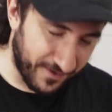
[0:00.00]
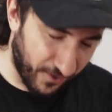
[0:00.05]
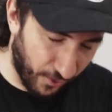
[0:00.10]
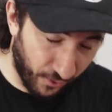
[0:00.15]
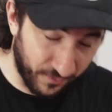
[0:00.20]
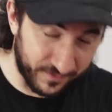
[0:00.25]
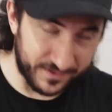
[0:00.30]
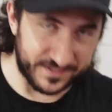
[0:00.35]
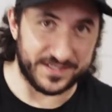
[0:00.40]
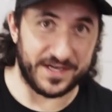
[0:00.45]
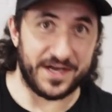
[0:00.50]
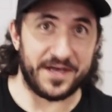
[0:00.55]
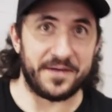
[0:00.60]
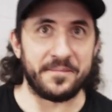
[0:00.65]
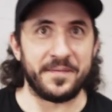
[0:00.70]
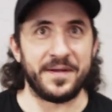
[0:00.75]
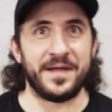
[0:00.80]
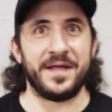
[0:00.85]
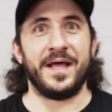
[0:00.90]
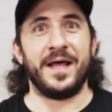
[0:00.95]
all the time,
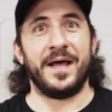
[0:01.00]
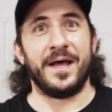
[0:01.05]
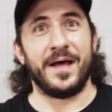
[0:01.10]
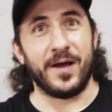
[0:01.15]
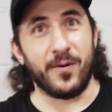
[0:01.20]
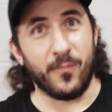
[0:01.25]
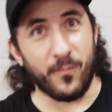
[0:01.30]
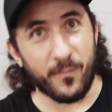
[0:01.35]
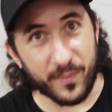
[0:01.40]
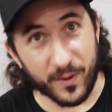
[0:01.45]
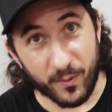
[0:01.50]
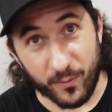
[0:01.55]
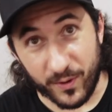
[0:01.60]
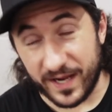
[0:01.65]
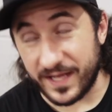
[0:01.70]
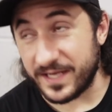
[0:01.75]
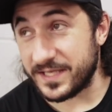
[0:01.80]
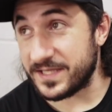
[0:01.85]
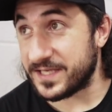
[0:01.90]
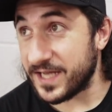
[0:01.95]
but
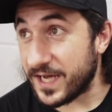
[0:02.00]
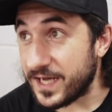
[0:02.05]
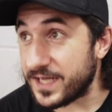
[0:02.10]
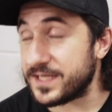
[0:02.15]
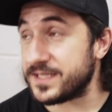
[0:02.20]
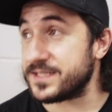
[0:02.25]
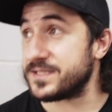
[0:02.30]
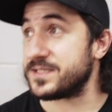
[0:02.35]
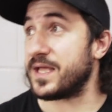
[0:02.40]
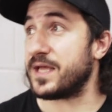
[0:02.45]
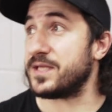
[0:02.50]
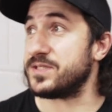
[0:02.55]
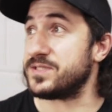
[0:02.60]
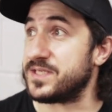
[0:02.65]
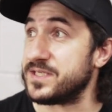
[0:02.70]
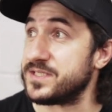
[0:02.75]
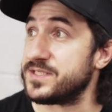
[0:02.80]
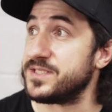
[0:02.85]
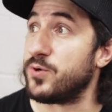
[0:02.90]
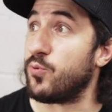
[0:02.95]
what it does,
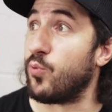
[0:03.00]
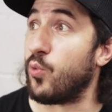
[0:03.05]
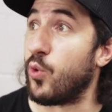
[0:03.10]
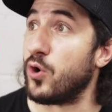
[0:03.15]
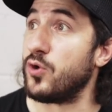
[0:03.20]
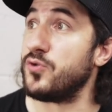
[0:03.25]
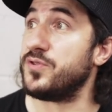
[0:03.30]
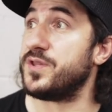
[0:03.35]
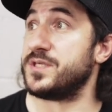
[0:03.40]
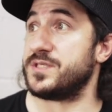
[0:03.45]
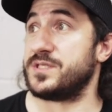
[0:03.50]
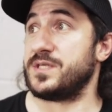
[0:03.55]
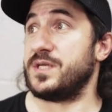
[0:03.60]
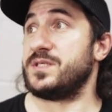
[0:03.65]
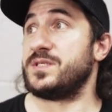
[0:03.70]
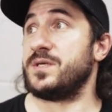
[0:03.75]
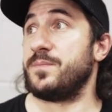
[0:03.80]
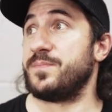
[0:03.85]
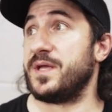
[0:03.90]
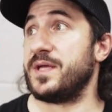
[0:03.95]
Disney World does
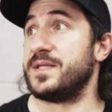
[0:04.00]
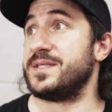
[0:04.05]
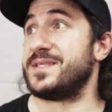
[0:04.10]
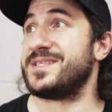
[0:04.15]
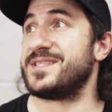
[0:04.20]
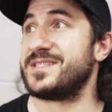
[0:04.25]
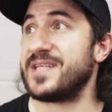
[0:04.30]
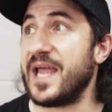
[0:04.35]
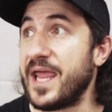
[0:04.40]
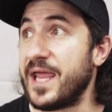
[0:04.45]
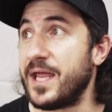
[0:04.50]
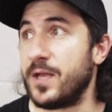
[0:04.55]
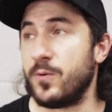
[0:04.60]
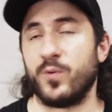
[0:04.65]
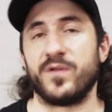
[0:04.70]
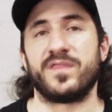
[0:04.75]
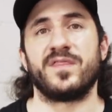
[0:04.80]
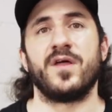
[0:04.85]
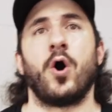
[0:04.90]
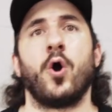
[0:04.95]
something insane
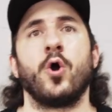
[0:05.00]
with the